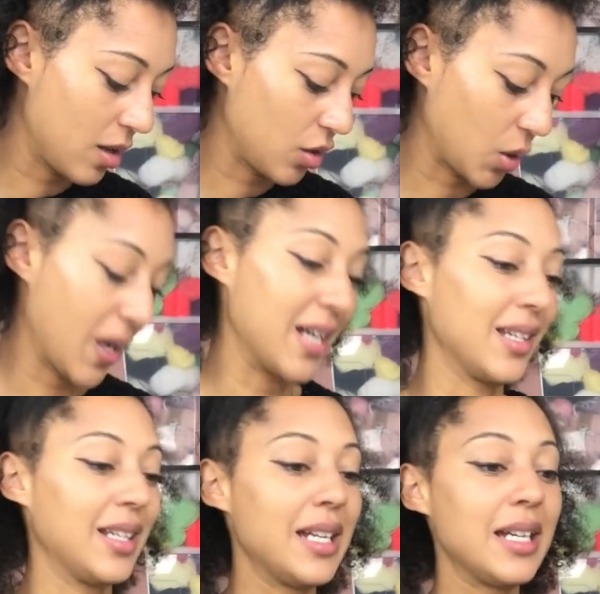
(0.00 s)
squares
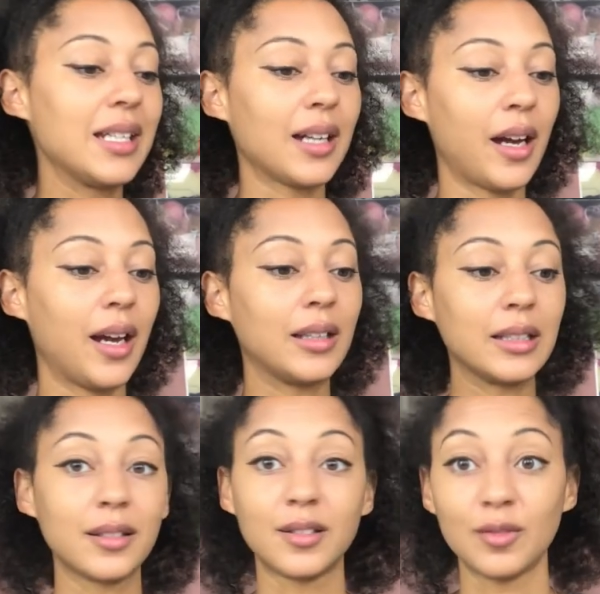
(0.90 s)
I need
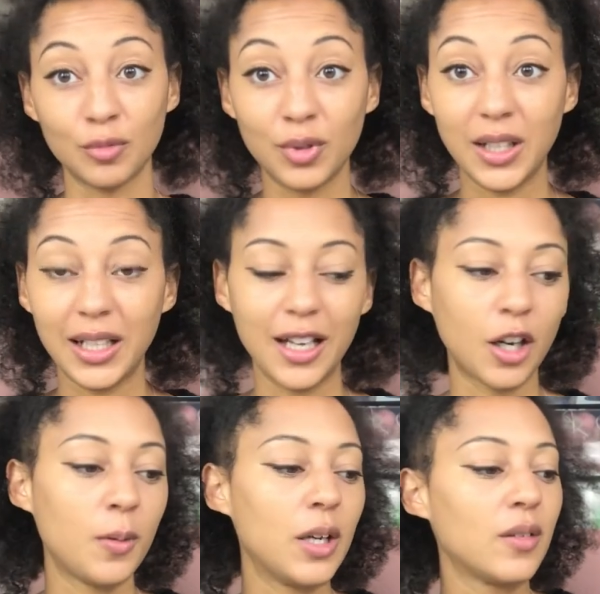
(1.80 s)
and really get
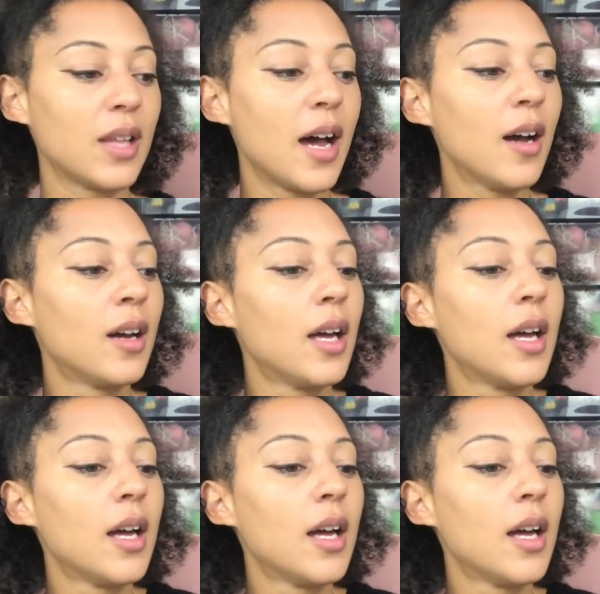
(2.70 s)
going on that.